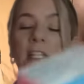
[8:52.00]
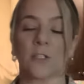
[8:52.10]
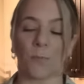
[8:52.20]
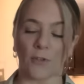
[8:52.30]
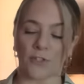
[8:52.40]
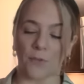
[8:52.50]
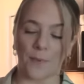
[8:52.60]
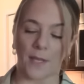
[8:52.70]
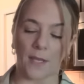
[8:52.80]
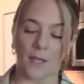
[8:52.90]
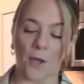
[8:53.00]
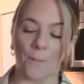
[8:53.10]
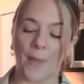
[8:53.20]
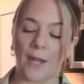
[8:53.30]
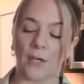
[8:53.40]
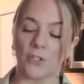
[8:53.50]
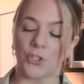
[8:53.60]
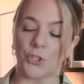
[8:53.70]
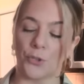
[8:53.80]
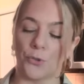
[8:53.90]
it's supposed to be compared
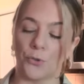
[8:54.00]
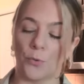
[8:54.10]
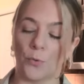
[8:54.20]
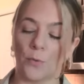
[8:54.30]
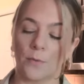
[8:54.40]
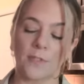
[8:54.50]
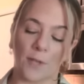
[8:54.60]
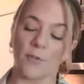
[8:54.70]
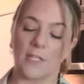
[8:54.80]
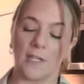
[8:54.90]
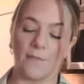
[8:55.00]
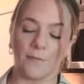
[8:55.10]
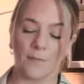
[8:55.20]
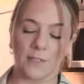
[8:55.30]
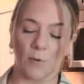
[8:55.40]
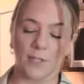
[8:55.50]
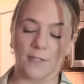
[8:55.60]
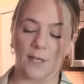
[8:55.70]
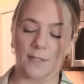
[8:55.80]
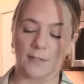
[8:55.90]
to Summer's Eve is what it
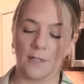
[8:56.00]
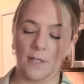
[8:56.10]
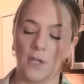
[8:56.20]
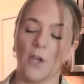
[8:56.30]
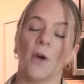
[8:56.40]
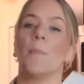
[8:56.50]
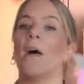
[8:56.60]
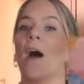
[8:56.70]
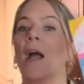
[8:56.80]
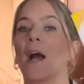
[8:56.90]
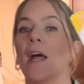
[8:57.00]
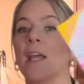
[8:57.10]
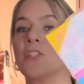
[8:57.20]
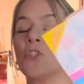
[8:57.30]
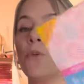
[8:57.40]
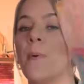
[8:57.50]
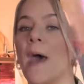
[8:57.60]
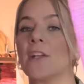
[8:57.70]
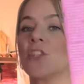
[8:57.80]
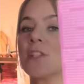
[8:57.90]
says. But I got a two
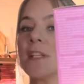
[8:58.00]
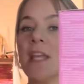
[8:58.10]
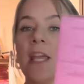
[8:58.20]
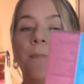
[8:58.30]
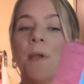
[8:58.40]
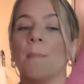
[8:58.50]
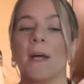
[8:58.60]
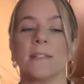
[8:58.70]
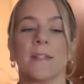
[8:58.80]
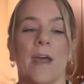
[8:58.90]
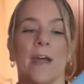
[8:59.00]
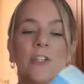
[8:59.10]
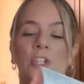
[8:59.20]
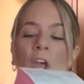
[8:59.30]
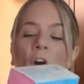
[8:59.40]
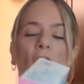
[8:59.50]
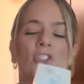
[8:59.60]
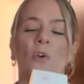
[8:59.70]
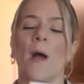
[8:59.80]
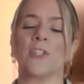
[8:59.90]
pack just to keep in my stash.
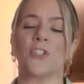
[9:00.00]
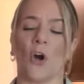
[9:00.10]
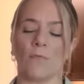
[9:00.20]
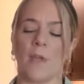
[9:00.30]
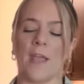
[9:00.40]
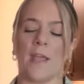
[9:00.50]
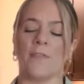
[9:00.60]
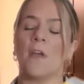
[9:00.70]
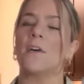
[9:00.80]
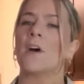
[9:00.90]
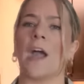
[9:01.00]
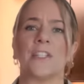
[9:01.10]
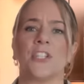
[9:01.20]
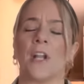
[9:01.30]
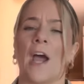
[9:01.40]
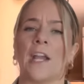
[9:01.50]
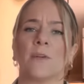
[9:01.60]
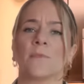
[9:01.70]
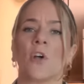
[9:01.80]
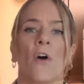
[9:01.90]
Also, I donate and hygiene
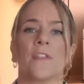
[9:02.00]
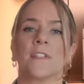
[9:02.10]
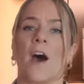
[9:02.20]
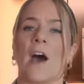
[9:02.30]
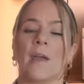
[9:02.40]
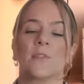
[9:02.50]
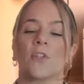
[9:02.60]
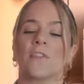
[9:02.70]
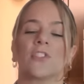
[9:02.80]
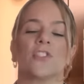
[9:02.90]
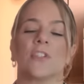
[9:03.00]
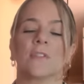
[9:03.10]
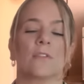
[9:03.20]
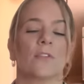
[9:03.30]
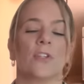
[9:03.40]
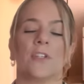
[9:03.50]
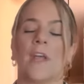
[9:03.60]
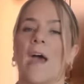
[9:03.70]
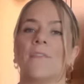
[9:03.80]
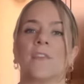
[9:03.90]
items all the time. So this is just good to
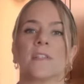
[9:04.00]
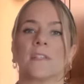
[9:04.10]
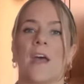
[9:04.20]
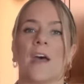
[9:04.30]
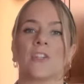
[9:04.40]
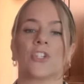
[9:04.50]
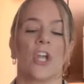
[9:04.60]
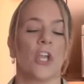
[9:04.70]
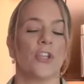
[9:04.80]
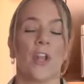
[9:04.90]
have in the stash. You